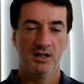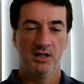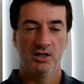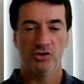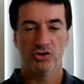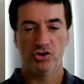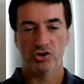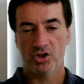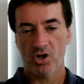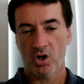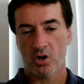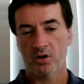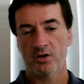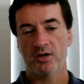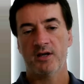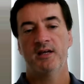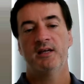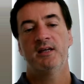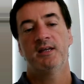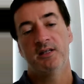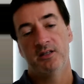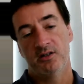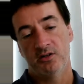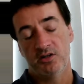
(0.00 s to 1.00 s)

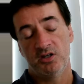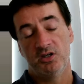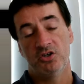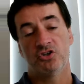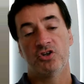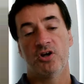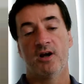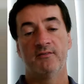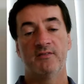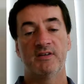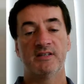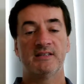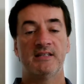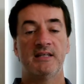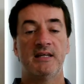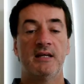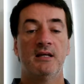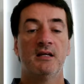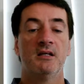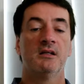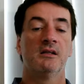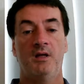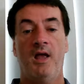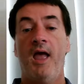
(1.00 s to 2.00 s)
Jakarta, Indonesia, obviously,
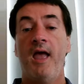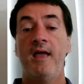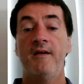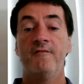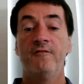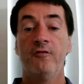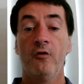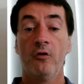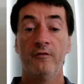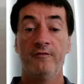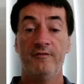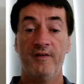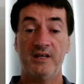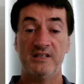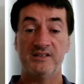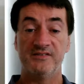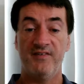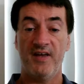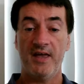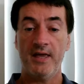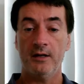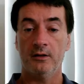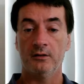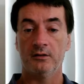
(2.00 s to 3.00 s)
a full-face
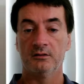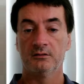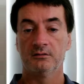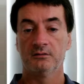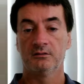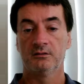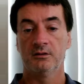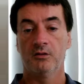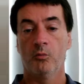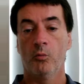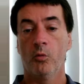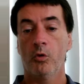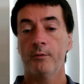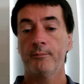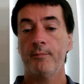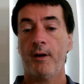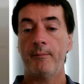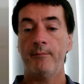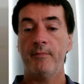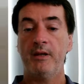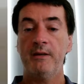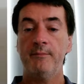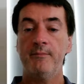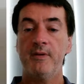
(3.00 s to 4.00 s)
veil worn by
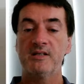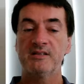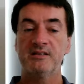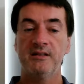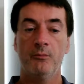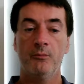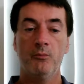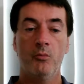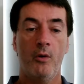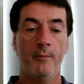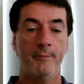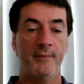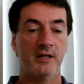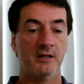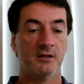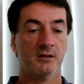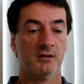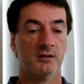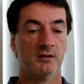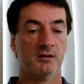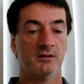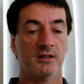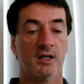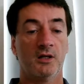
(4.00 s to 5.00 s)
many Muslim women
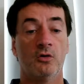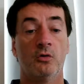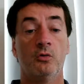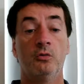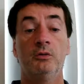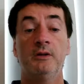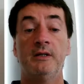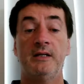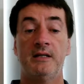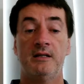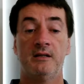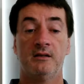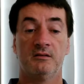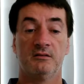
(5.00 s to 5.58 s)
that only